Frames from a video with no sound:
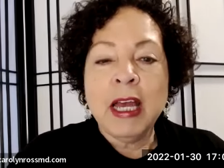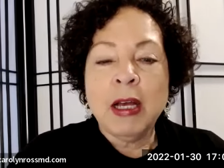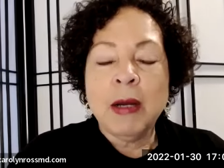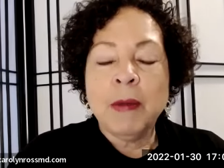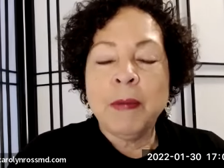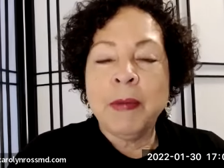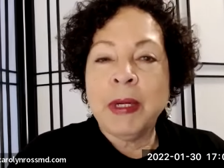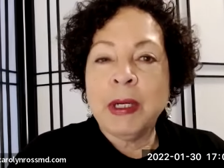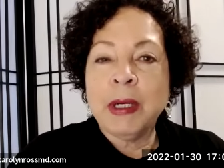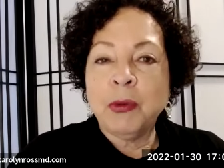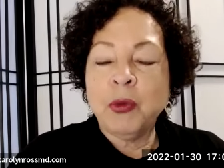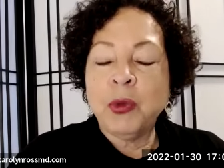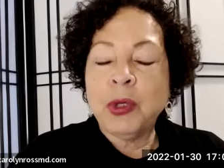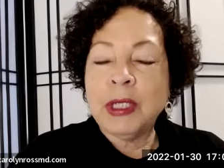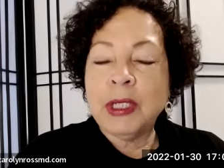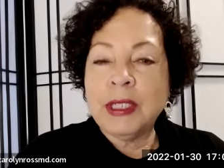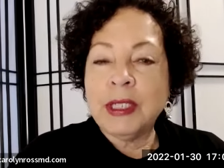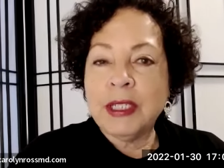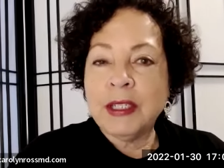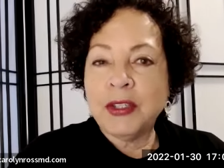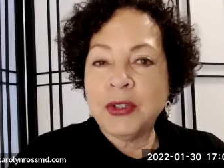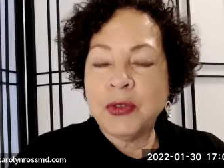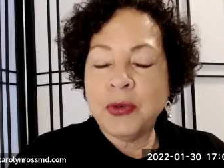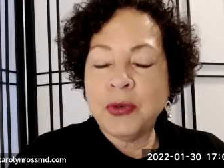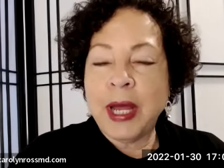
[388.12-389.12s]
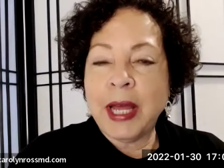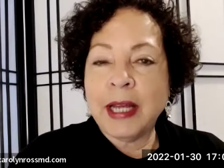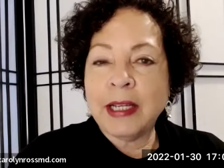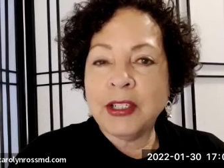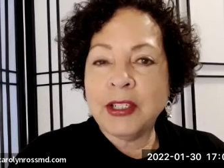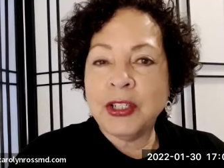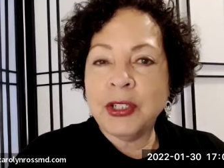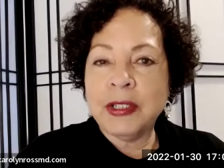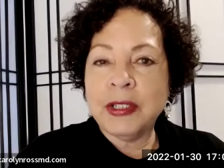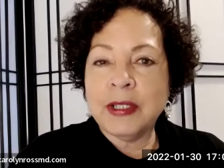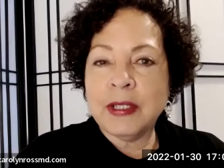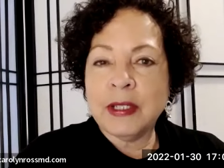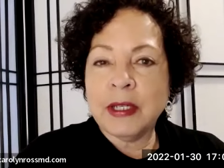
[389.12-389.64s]
But what
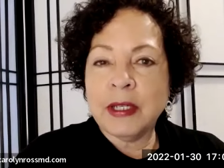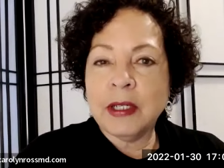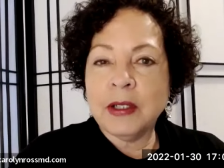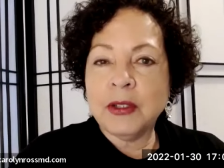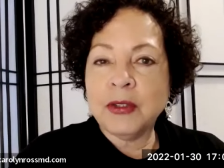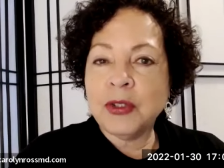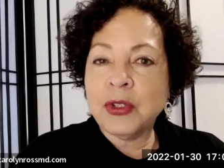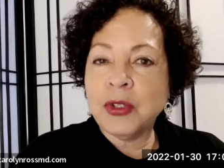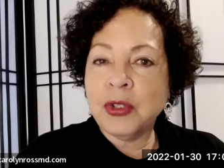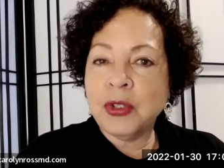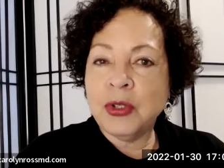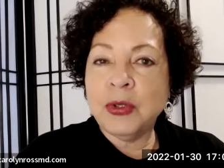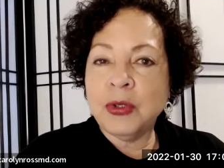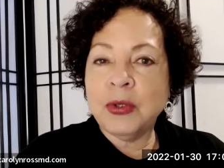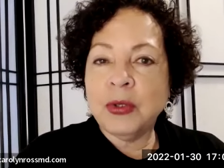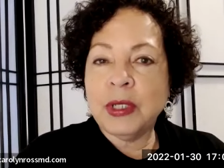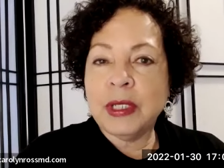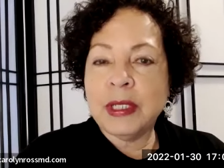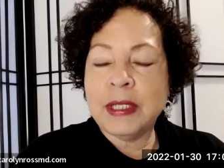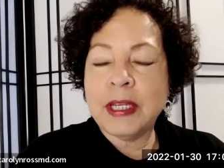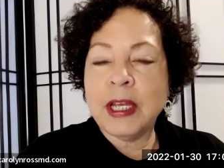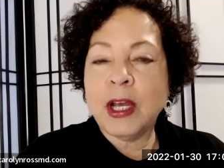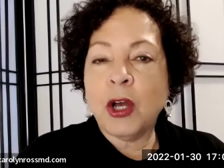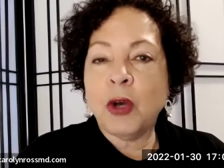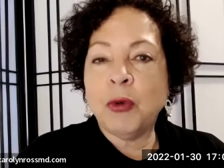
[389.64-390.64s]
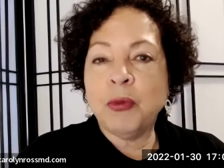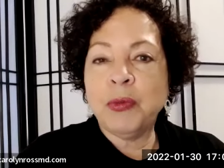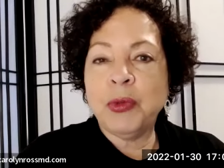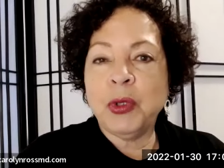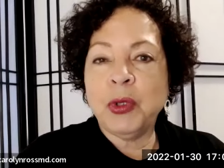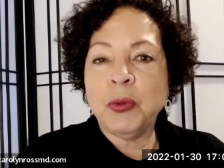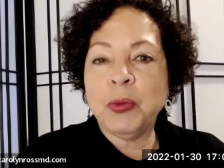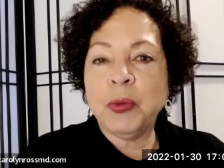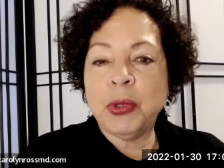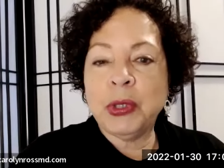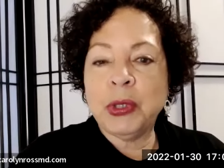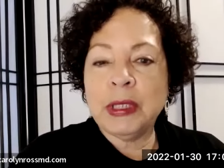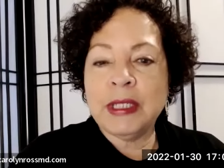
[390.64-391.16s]
distraction skills do is help
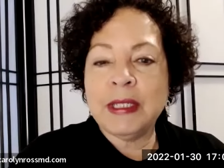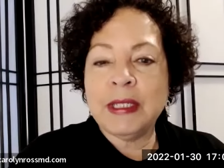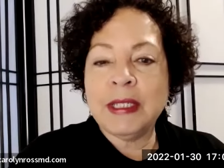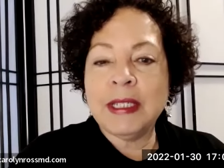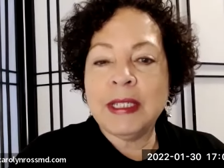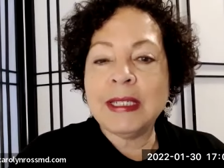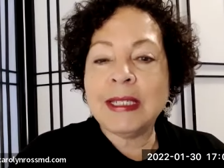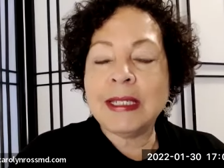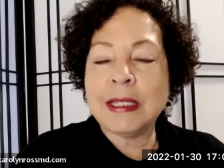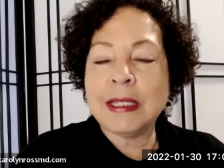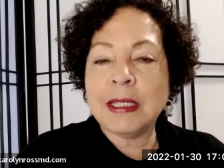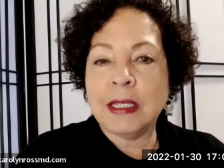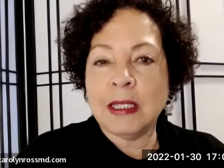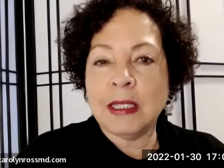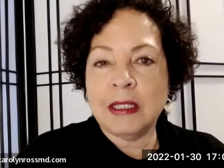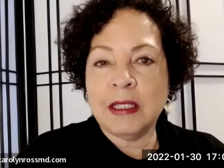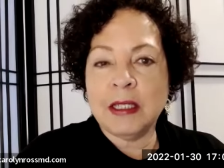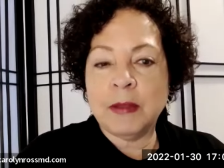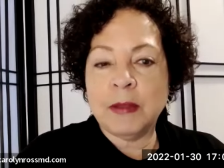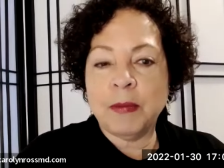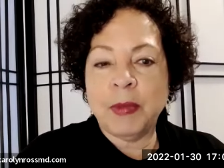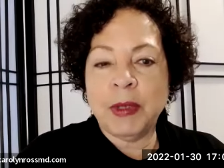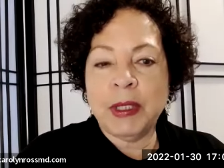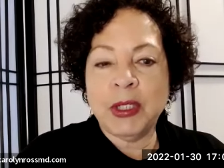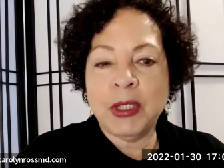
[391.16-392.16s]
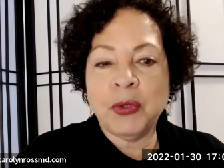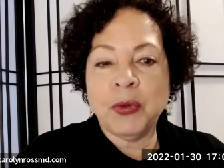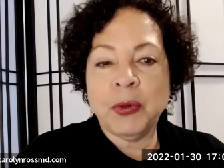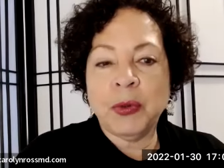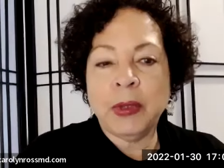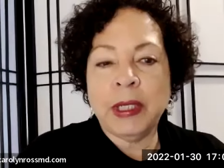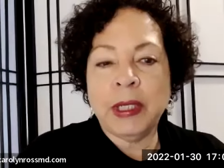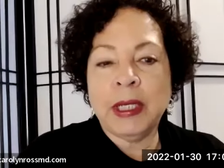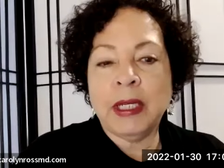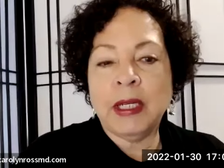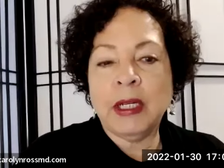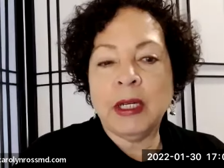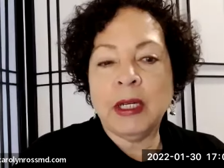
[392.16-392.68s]
you put distance
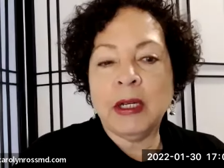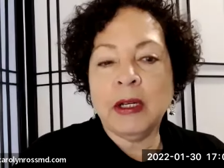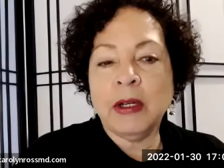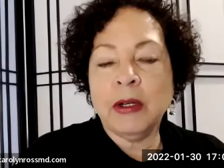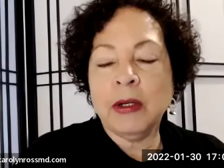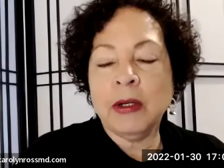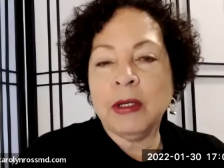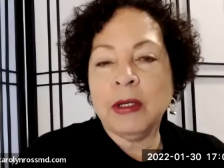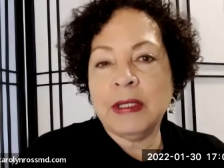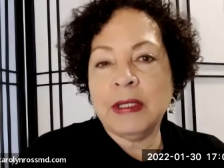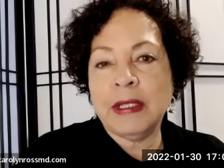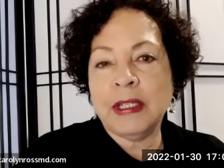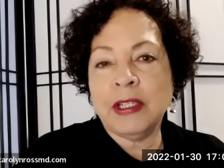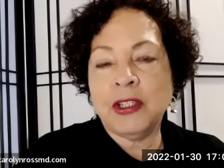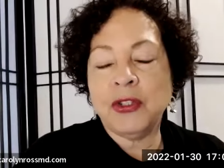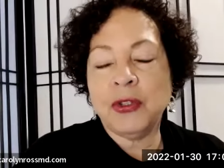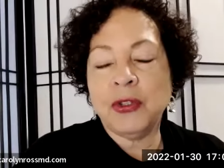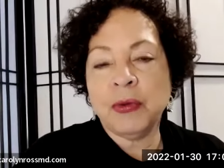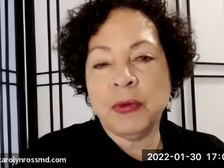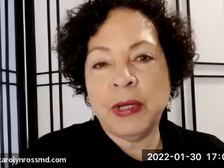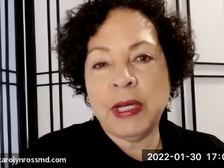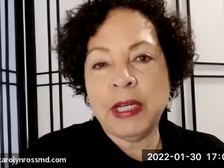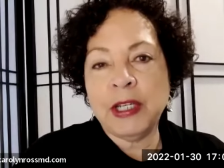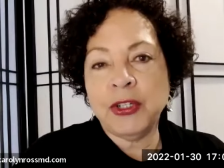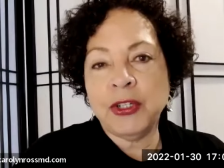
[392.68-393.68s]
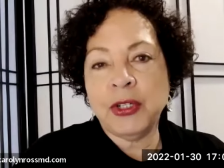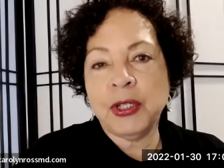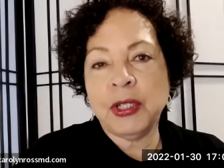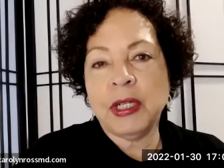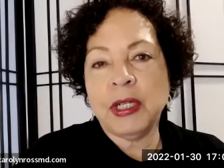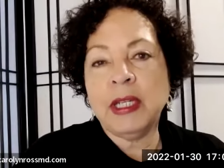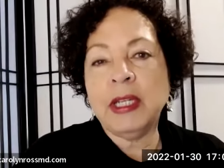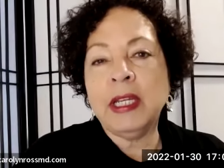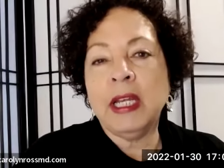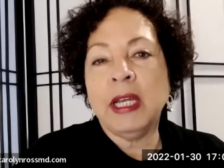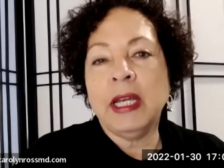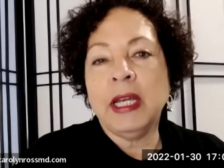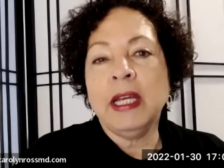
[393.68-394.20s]
between a current
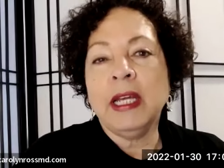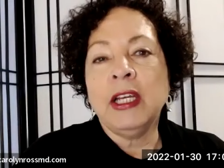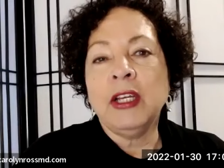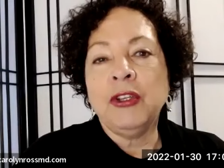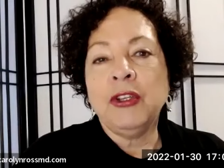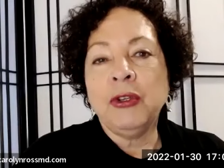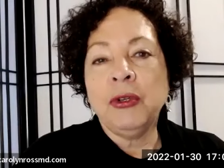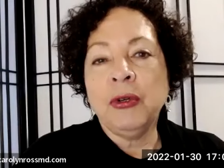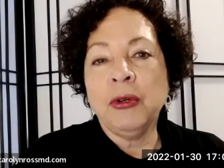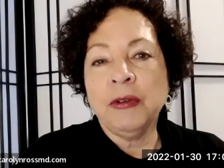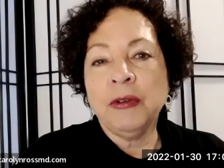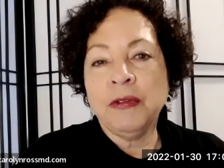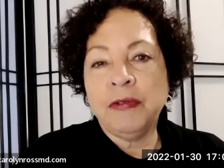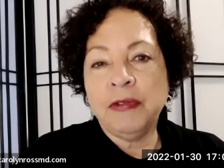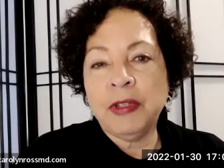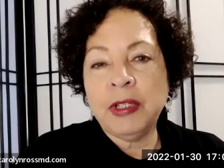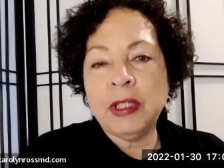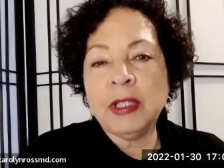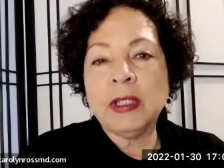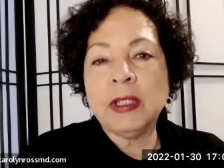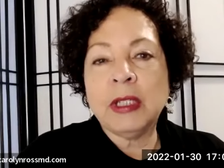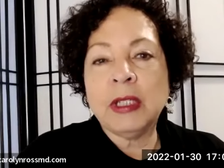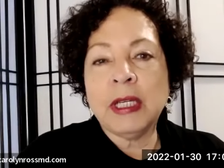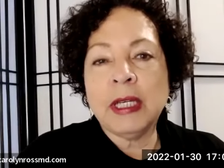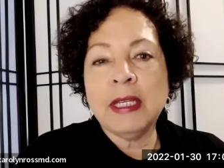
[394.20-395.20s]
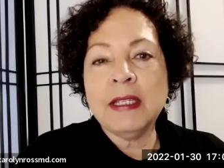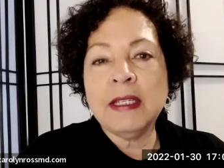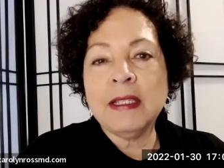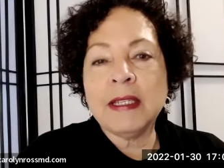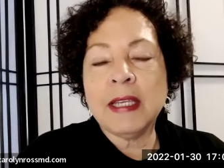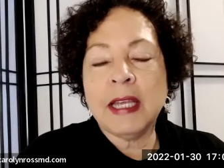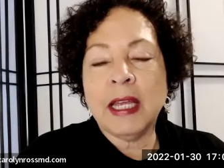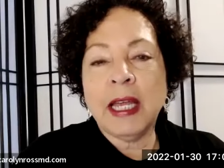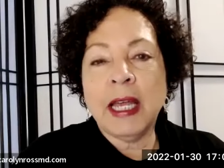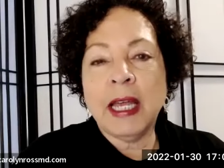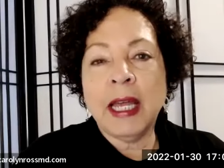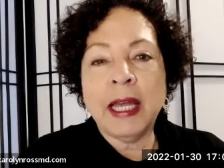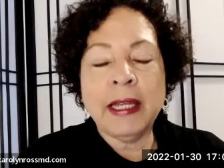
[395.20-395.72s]
situation, your
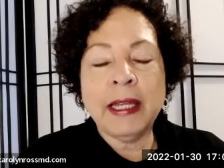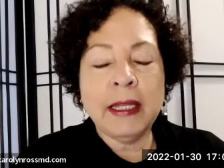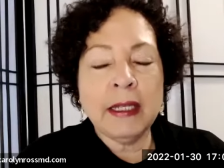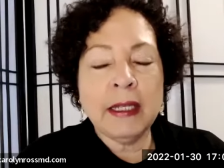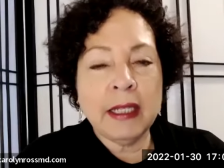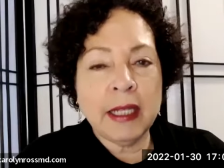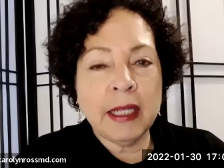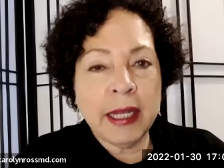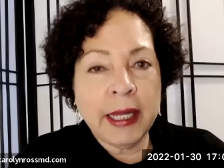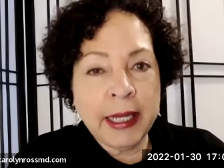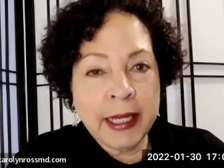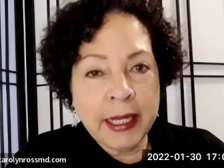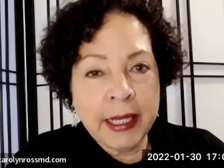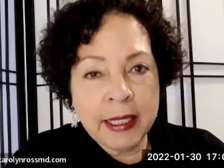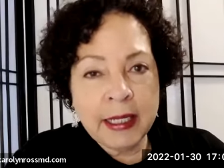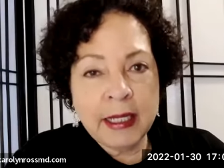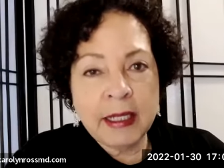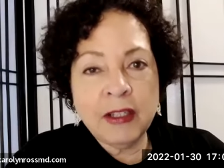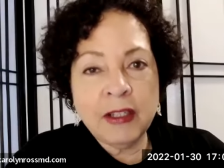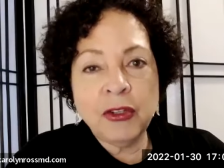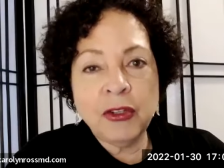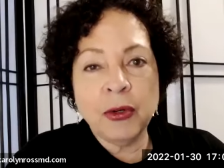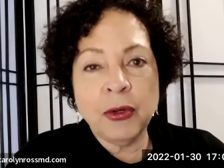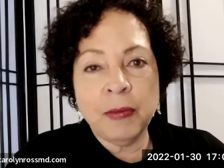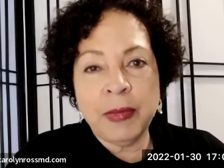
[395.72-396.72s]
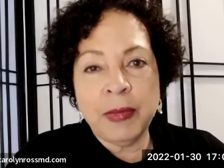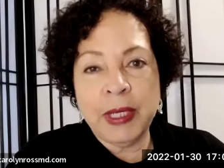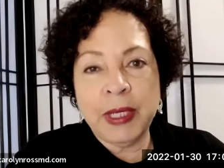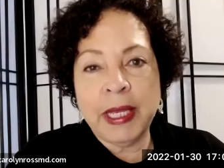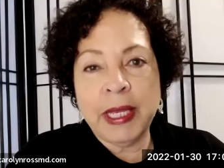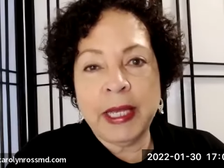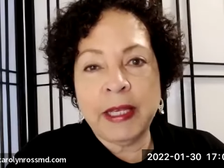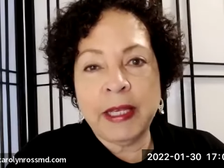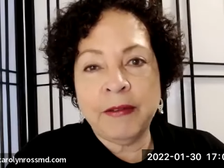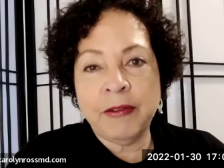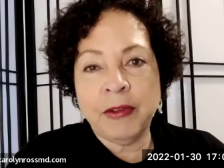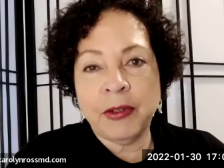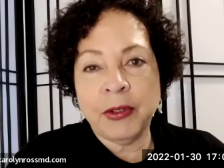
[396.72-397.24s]
feelings, and your
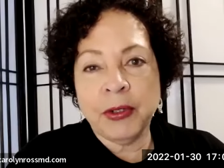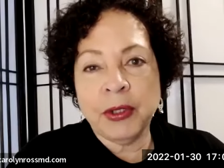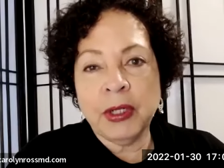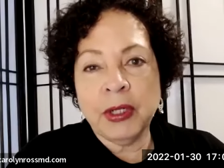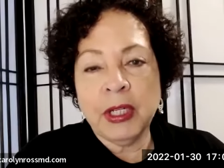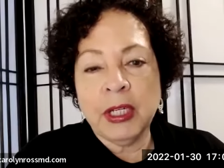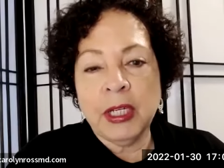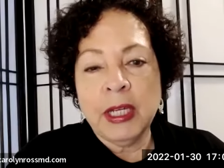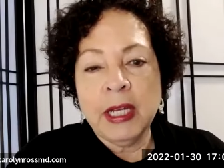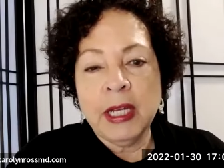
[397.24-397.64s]
behavior.